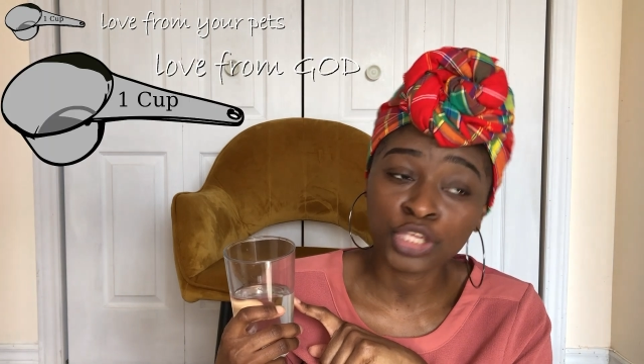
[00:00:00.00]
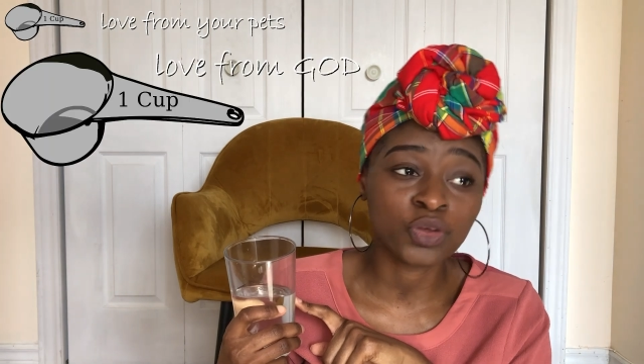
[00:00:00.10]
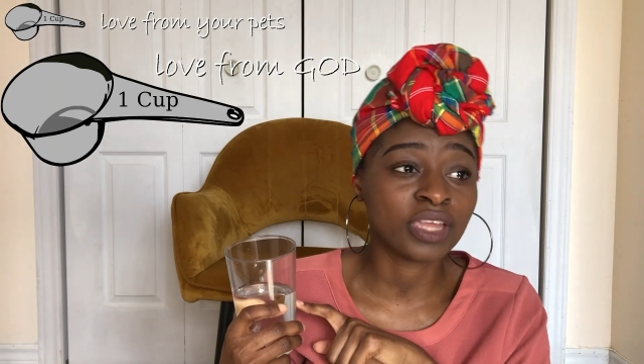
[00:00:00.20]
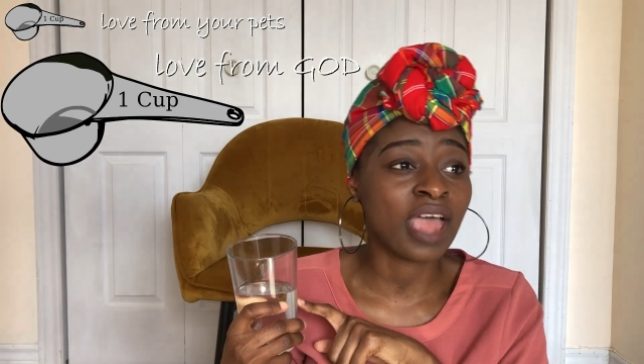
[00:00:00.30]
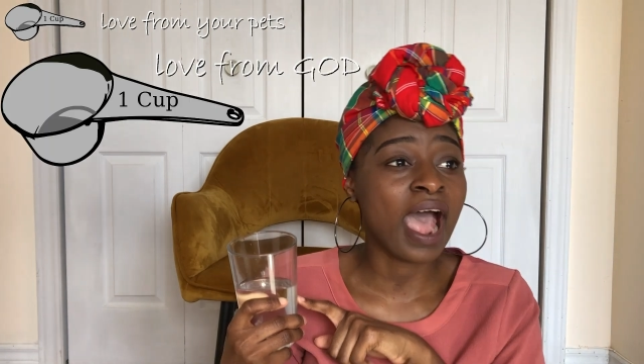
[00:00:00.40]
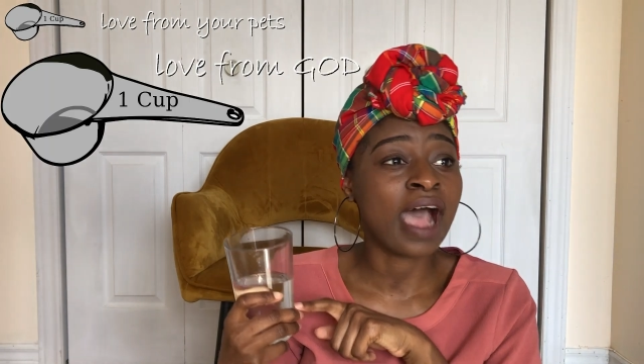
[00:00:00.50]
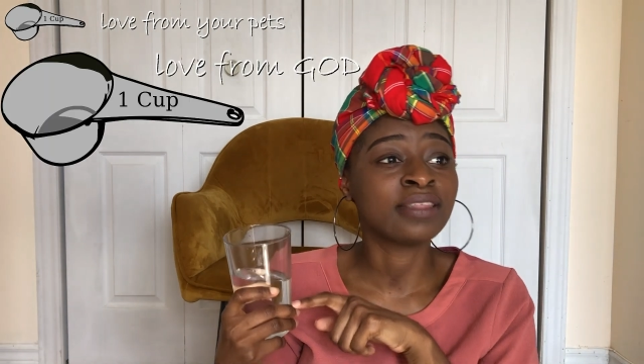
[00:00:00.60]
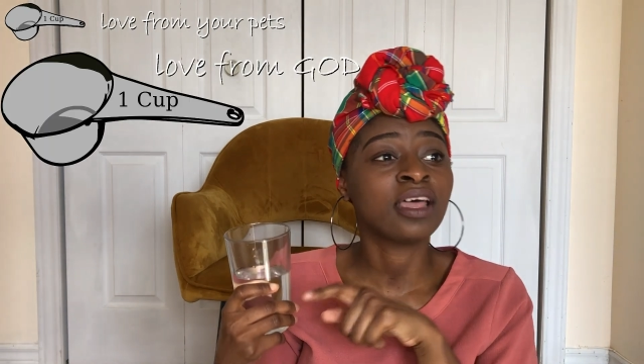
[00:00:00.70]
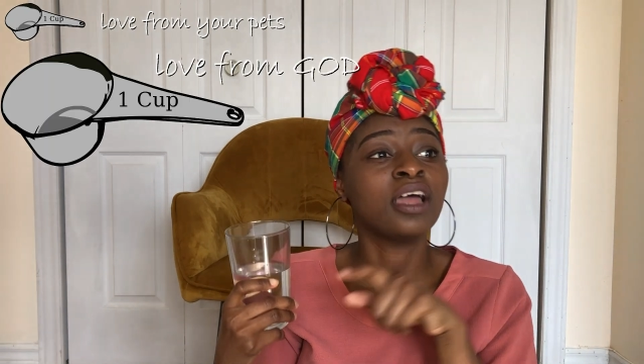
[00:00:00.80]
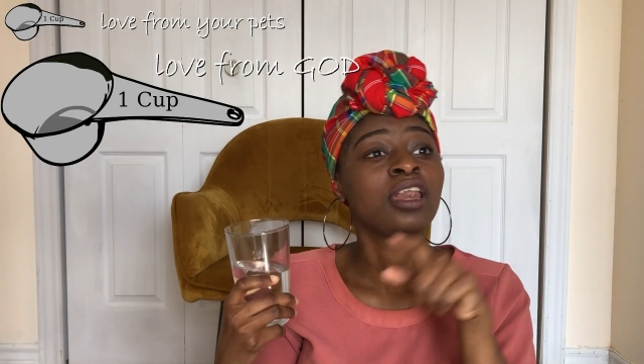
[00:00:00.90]
you can
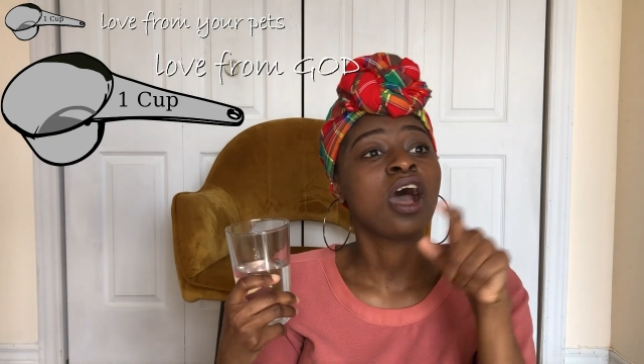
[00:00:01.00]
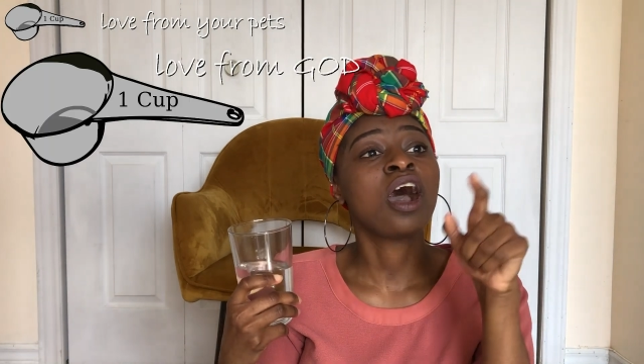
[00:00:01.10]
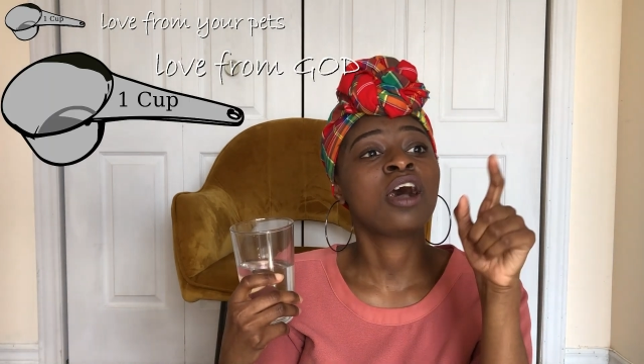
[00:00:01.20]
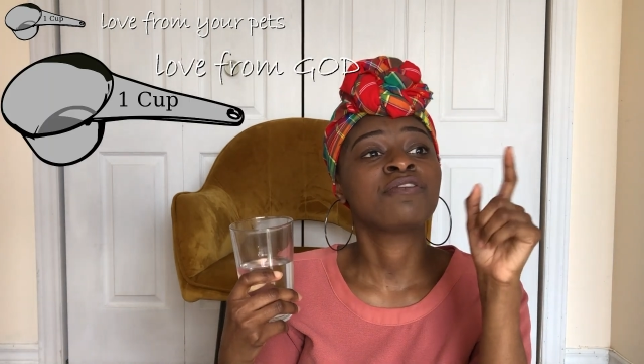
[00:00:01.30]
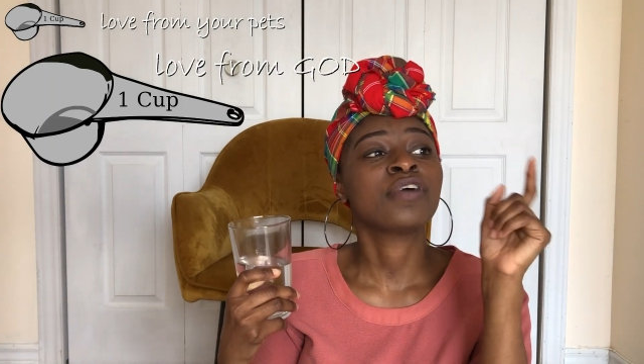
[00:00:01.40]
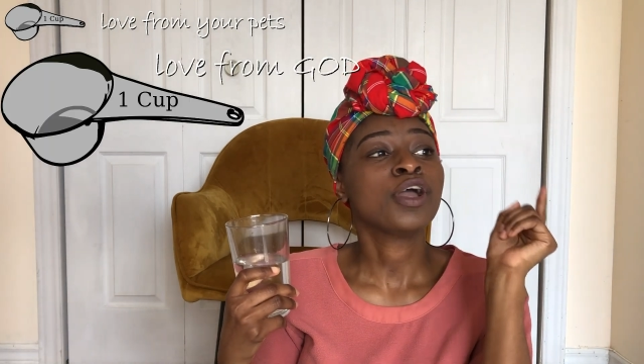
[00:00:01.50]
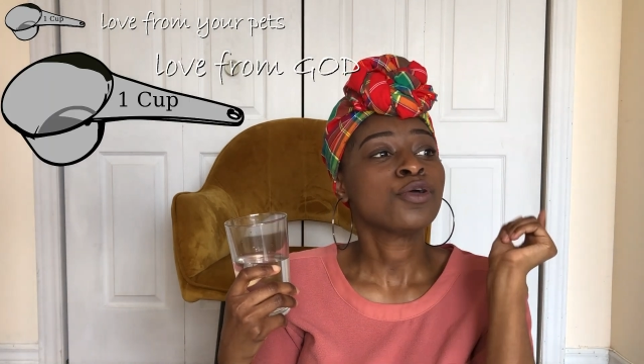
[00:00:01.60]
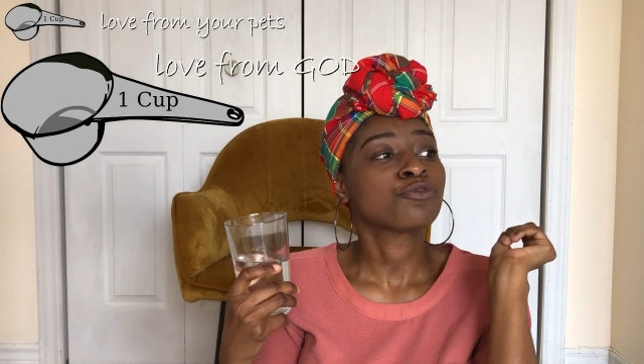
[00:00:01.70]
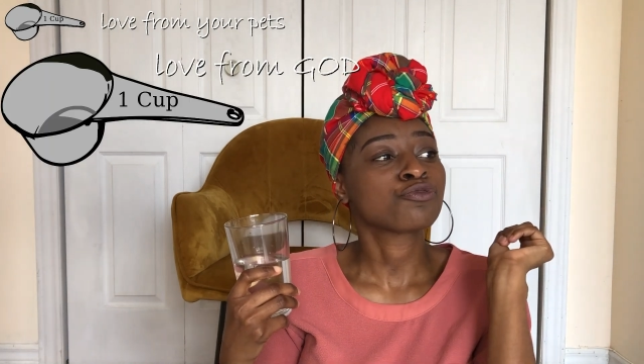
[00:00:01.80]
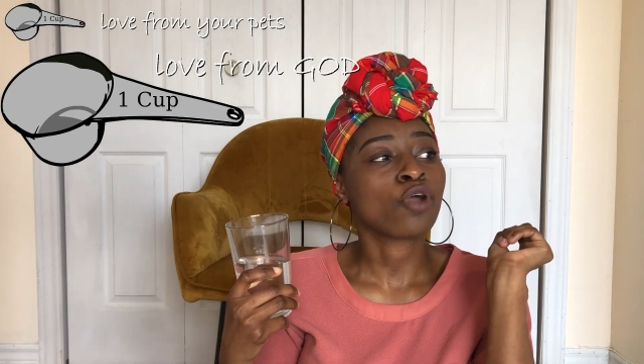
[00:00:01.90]
add love
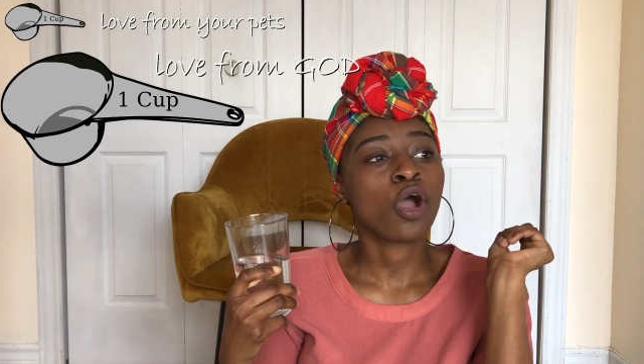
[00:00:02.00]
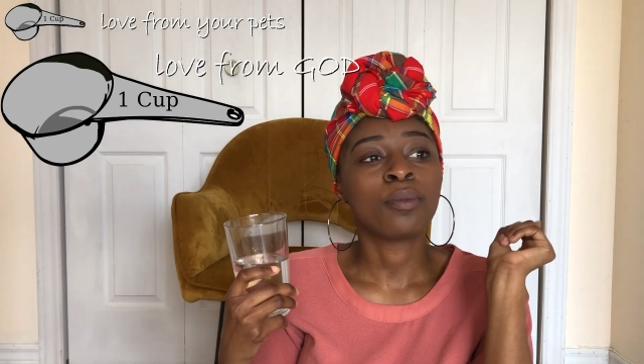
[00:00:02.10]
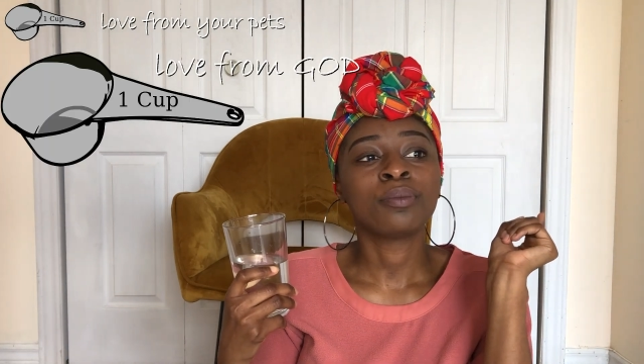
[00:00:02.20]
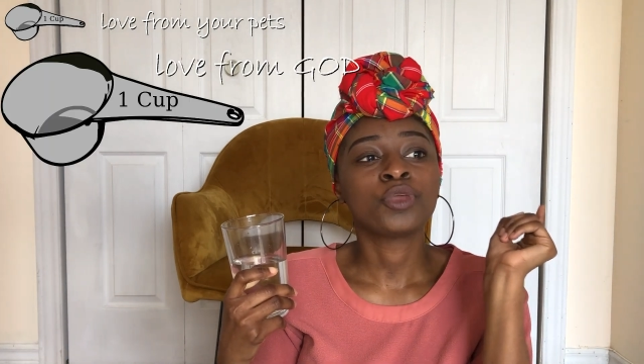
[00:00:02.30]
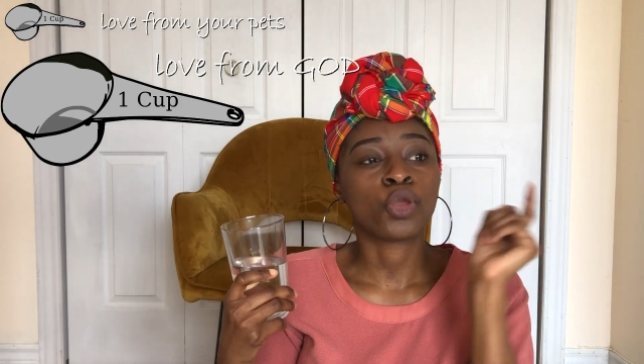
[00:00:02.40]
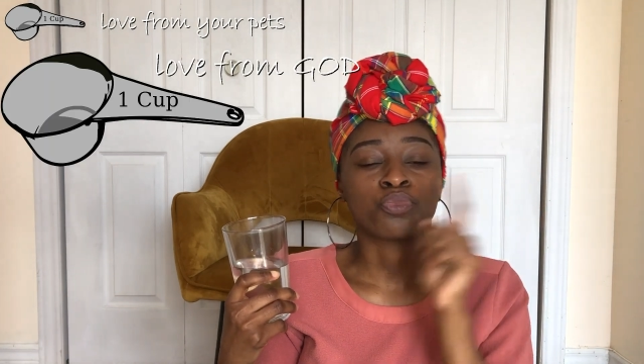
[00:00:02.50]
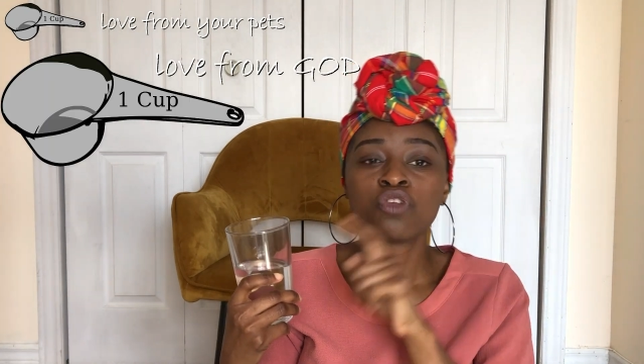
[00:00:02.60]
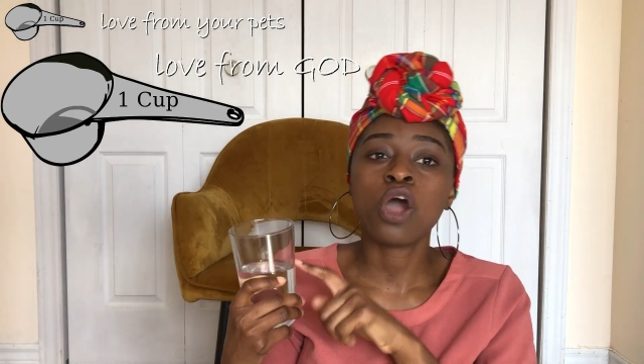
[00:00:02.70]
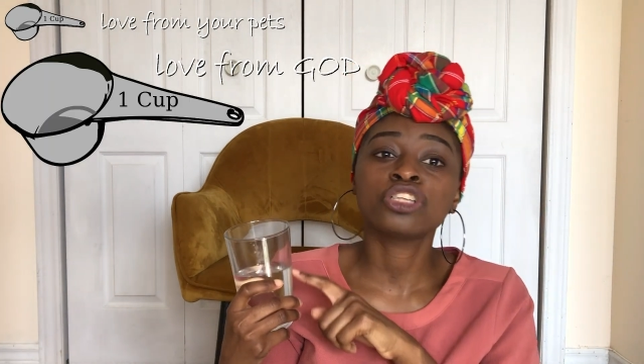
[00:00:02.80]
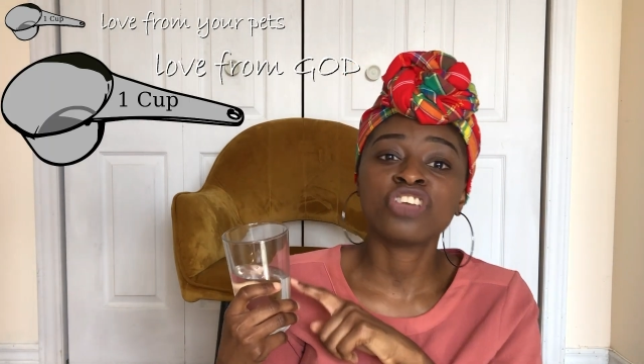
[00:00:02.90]
from your
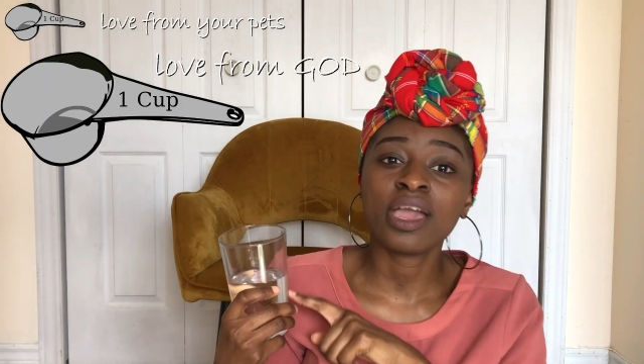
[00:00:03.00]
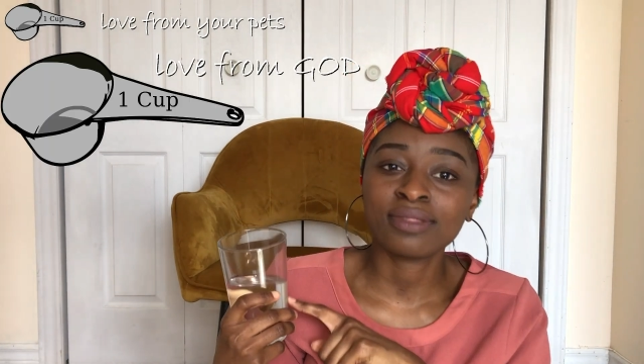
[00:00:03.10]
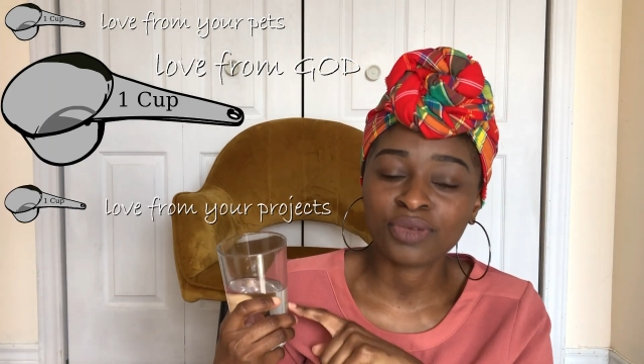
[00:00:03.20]
project,